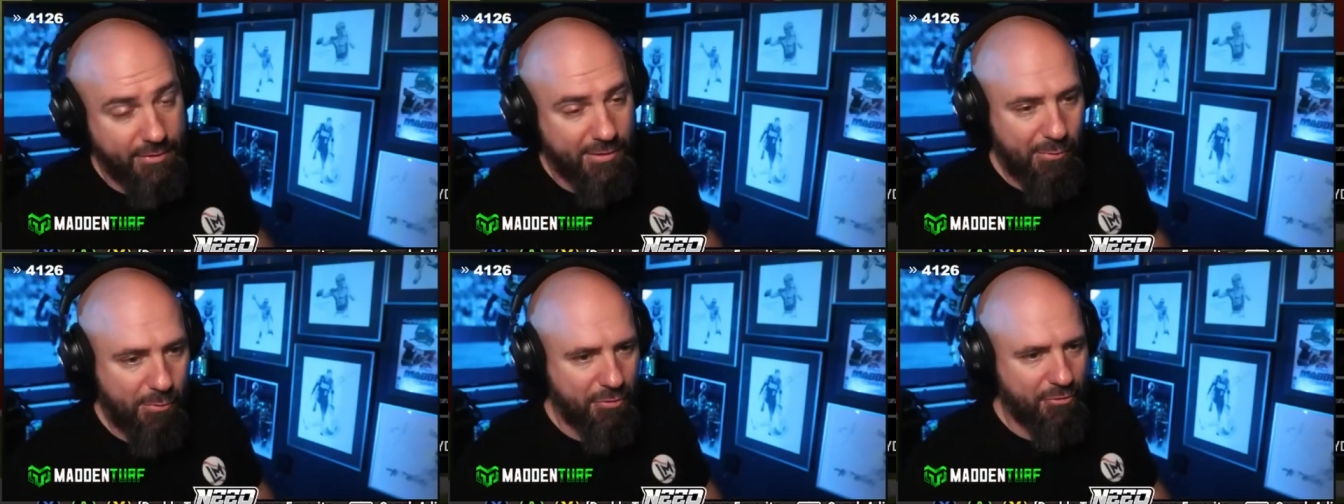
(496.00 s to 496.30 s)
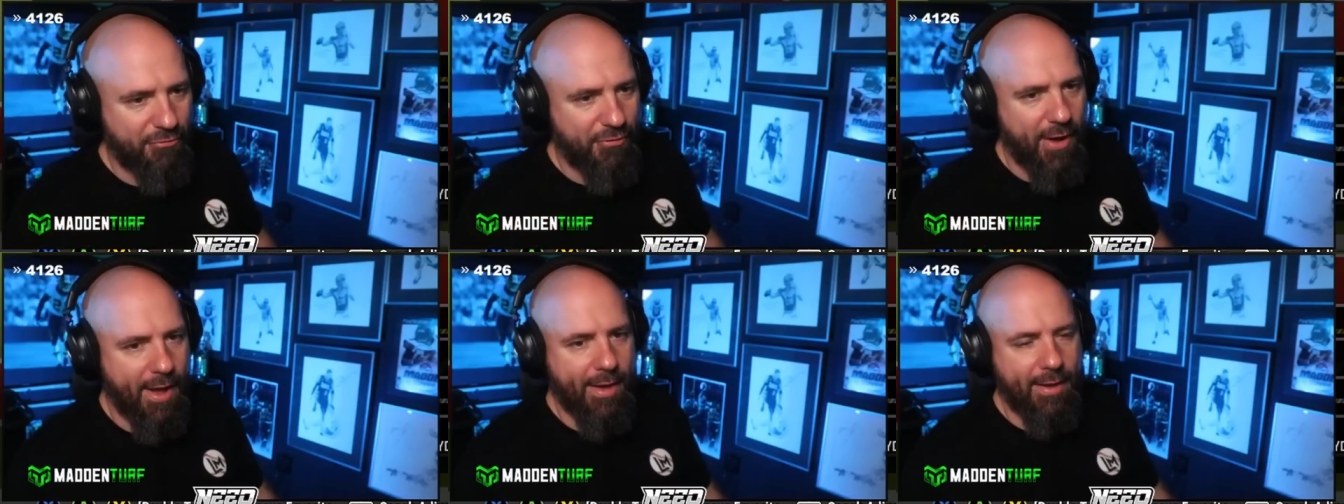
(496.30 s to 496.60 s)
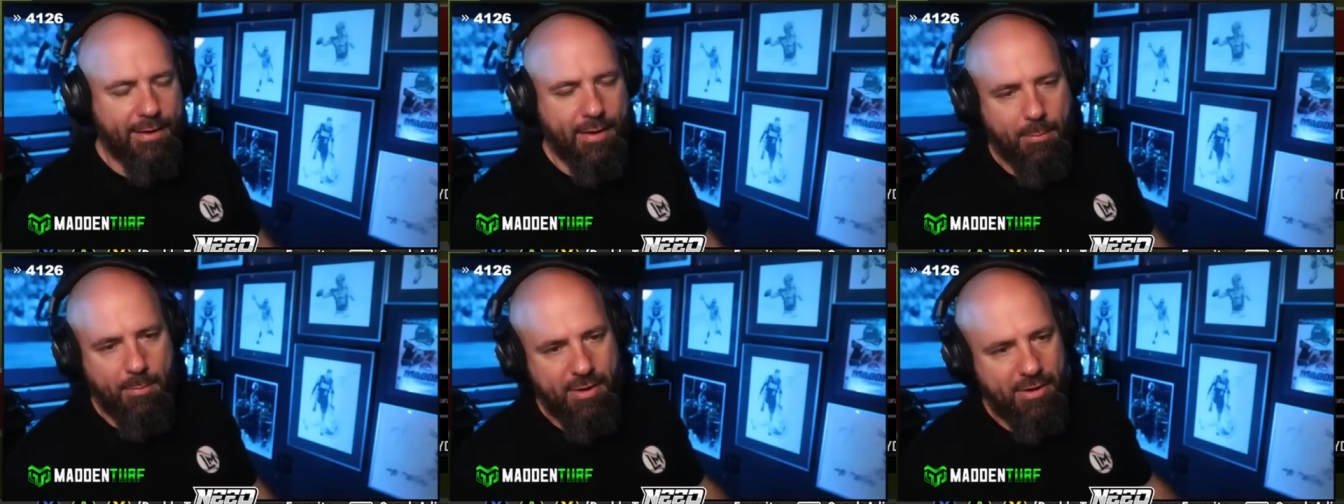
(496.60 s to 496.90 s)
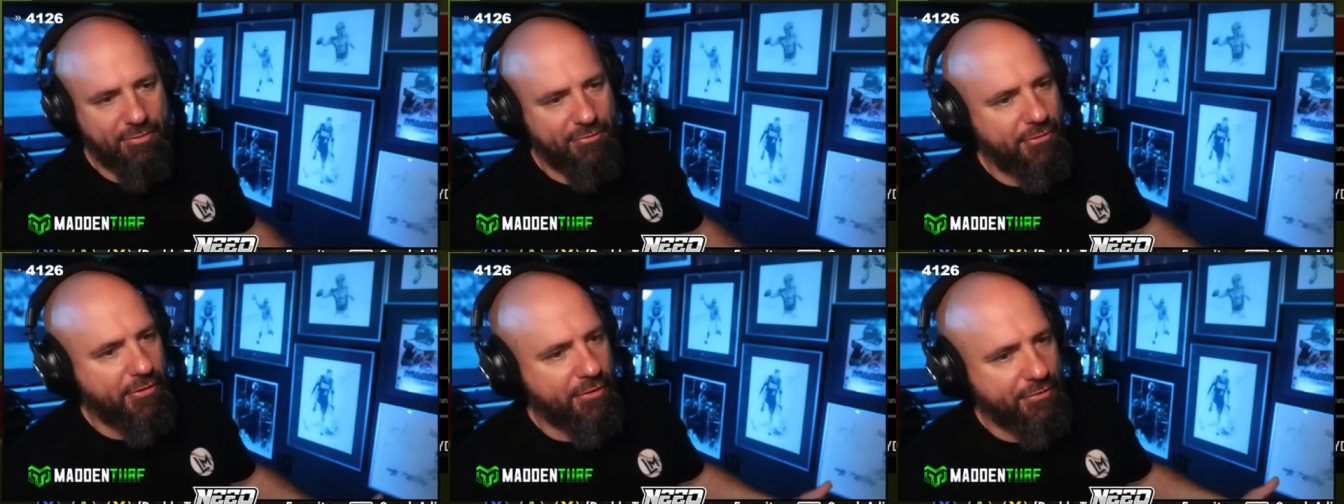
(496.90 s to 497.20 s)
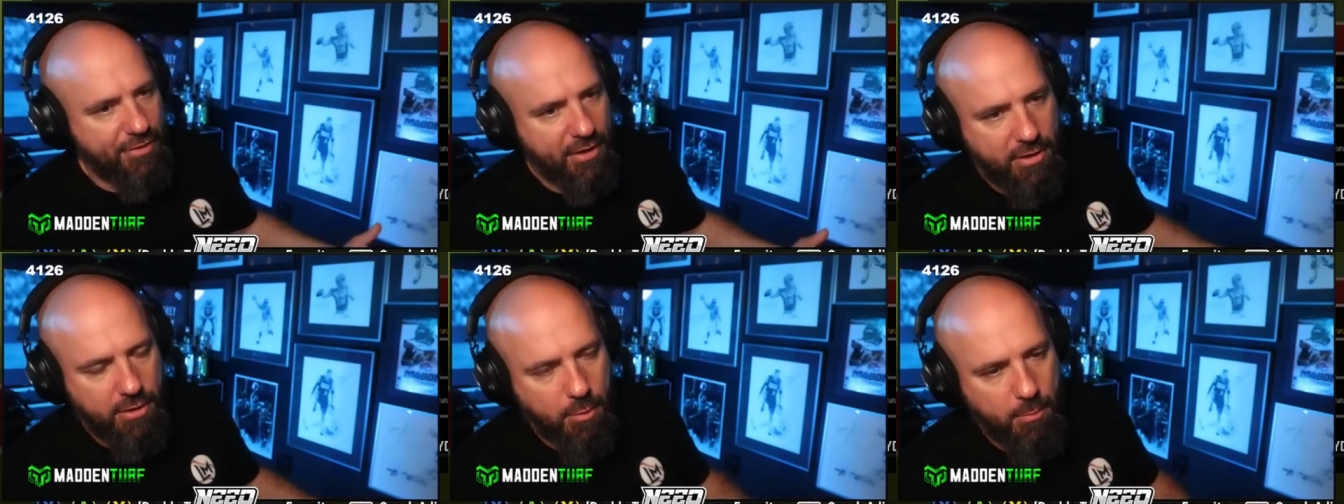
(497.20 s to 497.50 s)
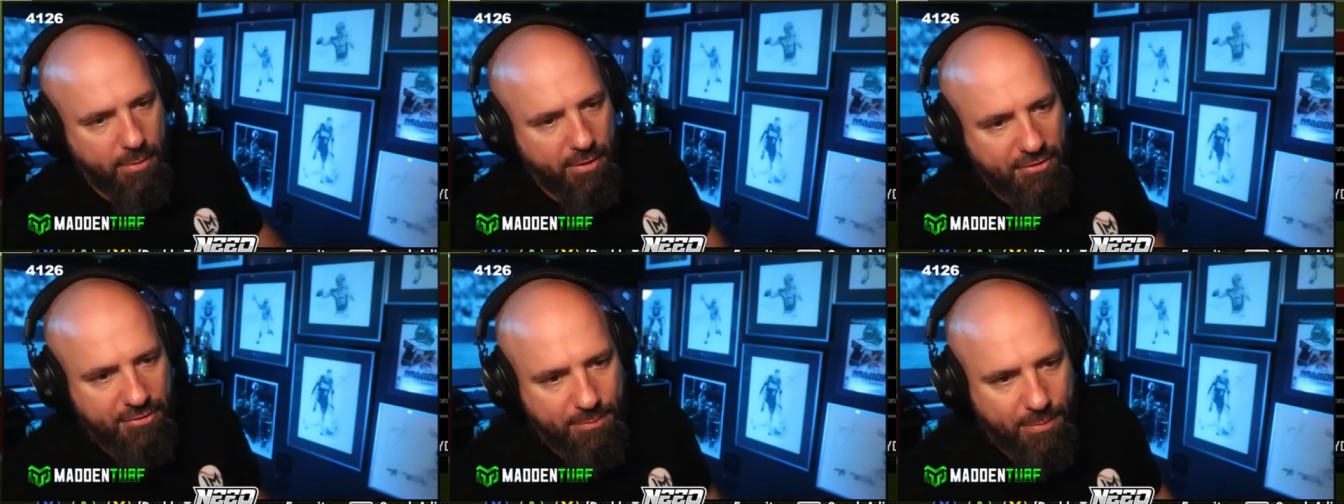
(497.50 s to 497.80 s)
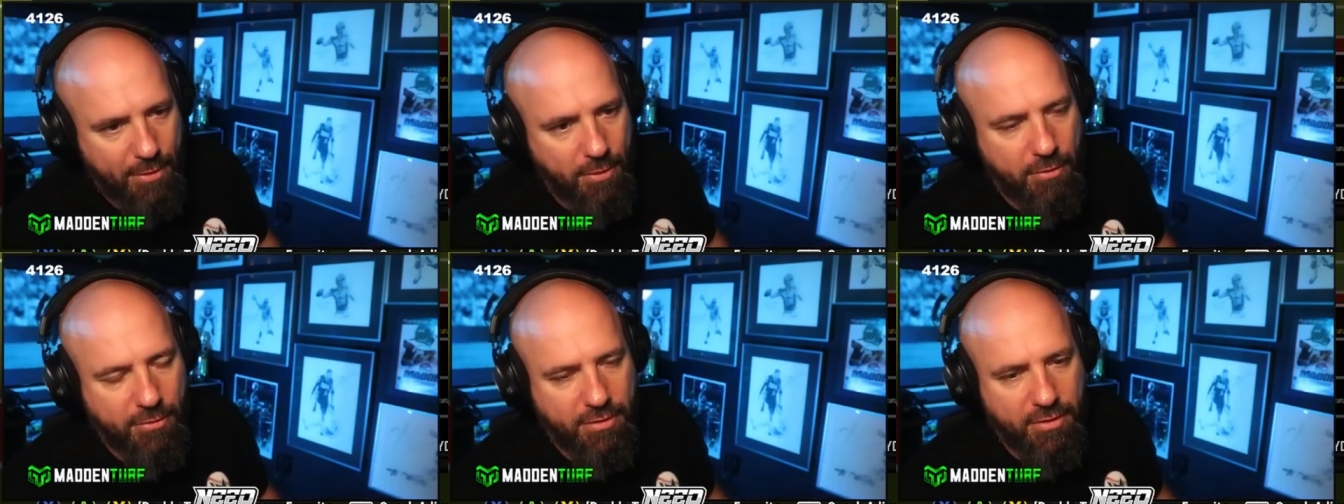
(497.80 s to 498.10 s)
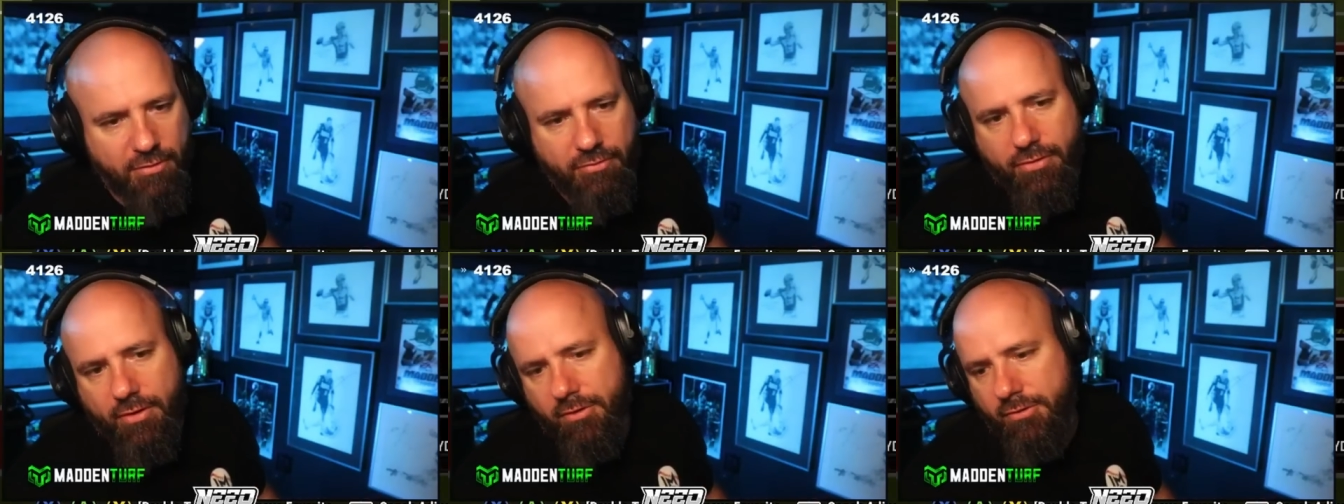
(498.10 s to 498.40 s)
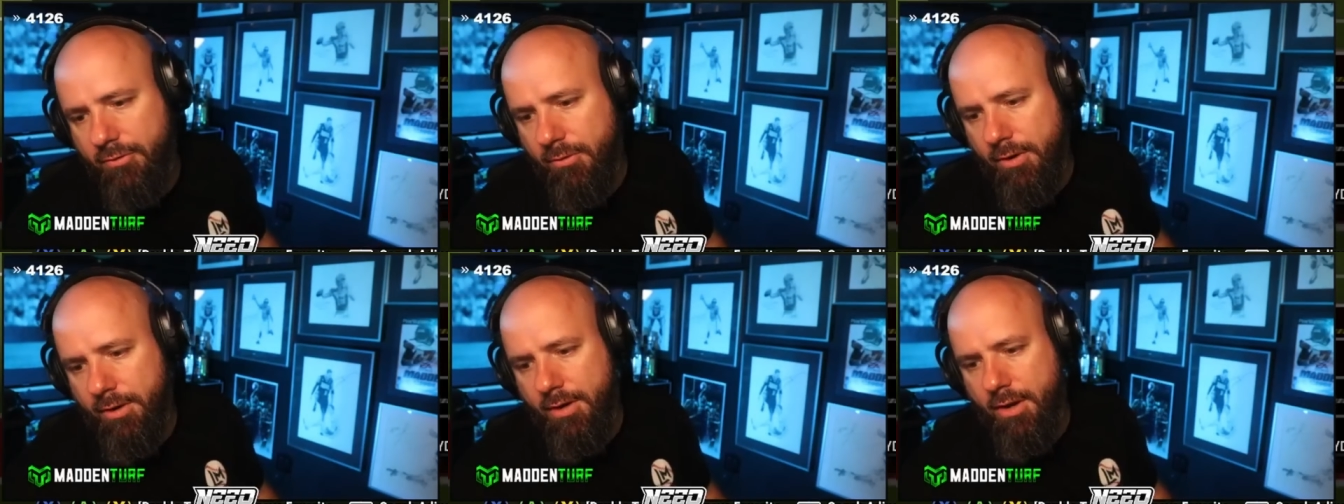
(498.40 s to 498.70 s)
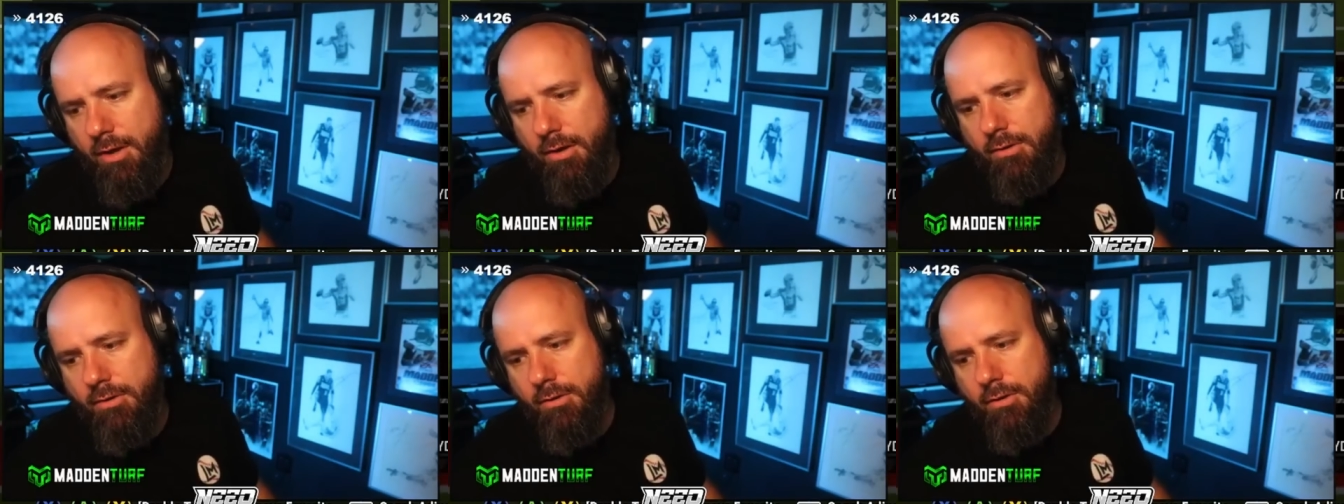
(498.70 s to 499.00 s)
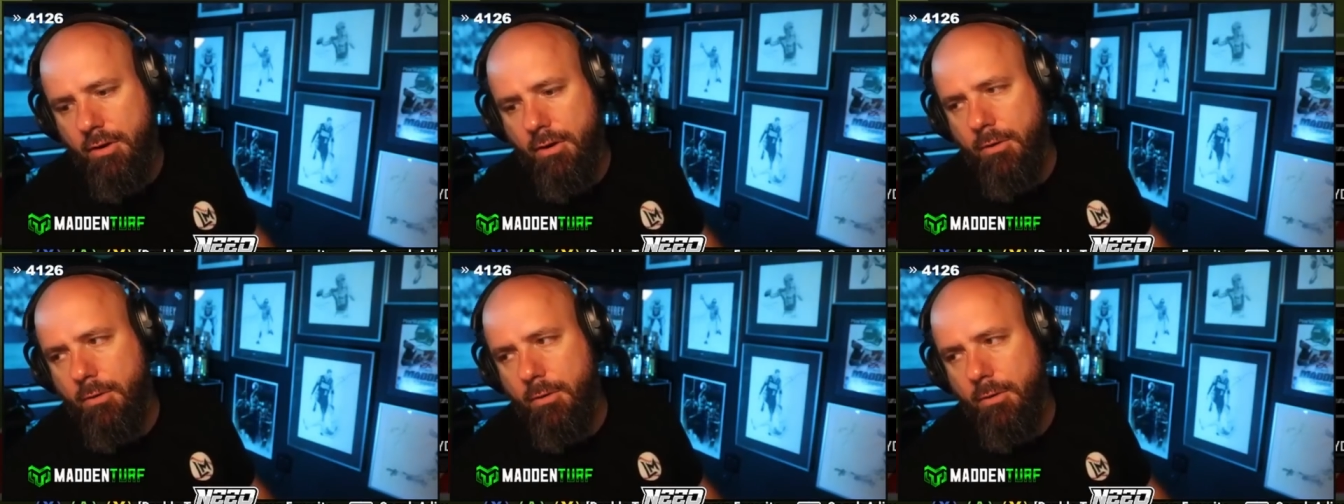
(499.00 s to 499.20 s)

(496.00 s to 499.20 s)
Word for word: We're fighting. I mean, it feels like no money spent on defense right now, you know?